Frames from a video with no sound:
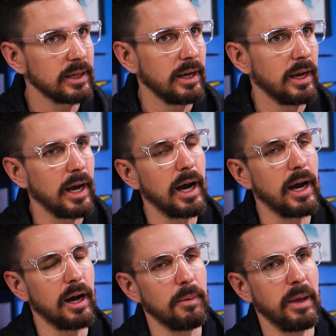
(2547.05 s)
Right.
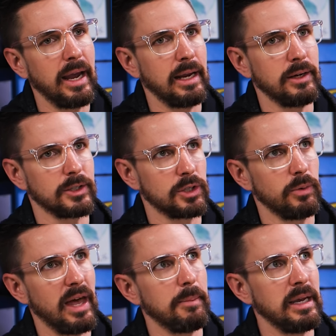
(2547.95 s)
Um, and
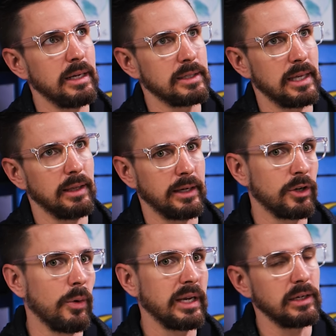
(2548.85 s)
so that means that,
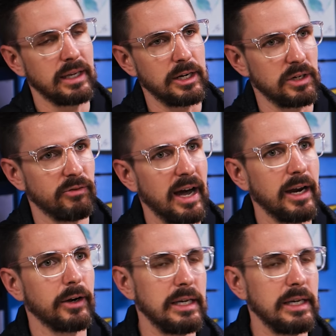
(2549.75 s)
like, going into Catching Fire,